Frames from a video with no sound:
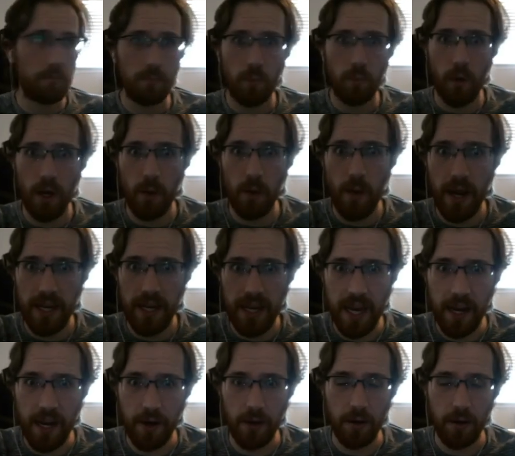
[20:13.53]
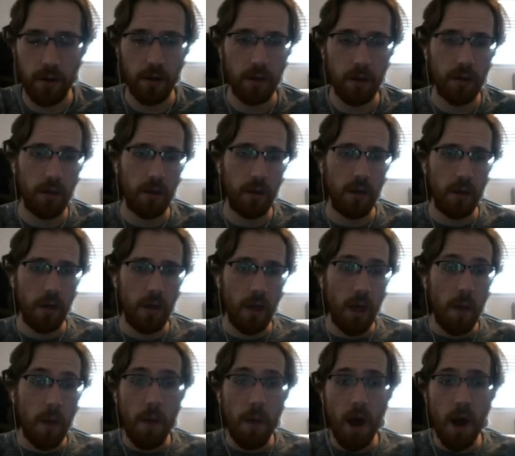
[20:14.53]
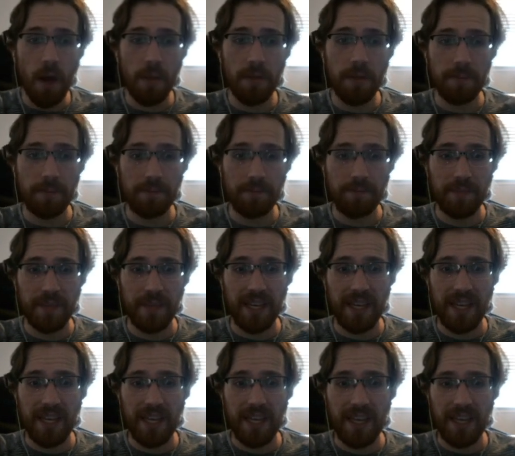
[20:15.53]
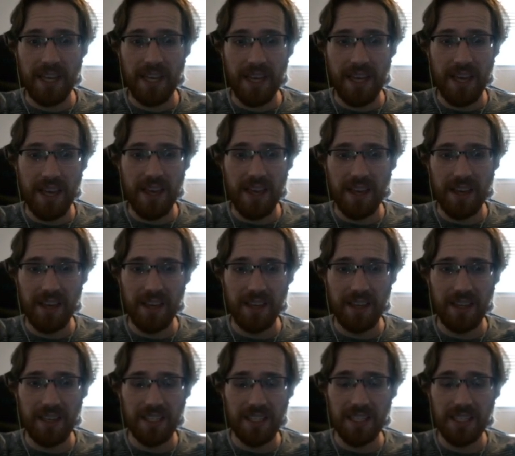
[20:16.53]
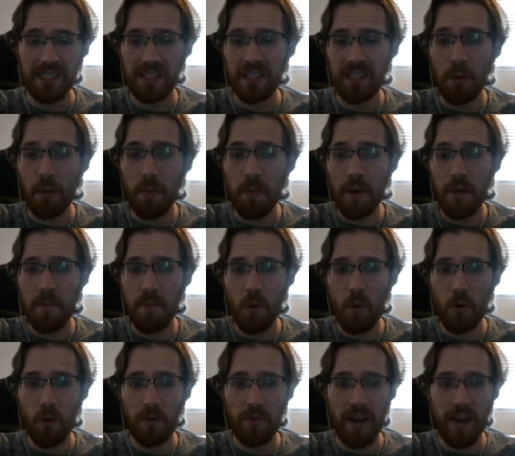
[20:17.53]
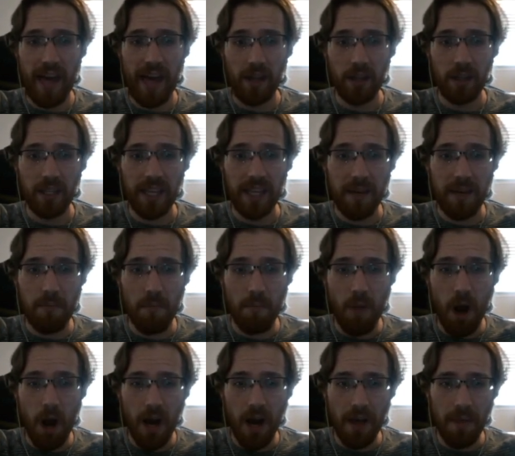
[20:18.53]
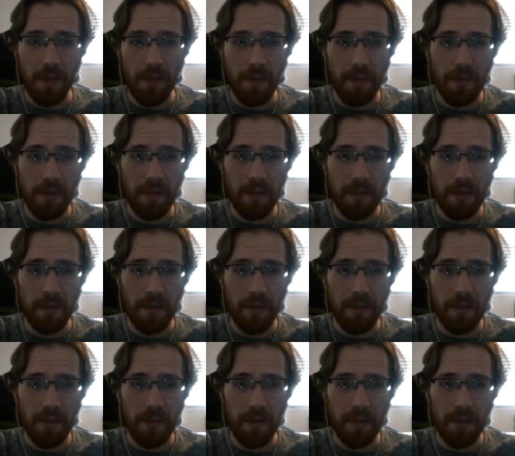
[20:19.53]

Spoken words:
Why do I care? Mothim. It's a little bit more of an elegant moth.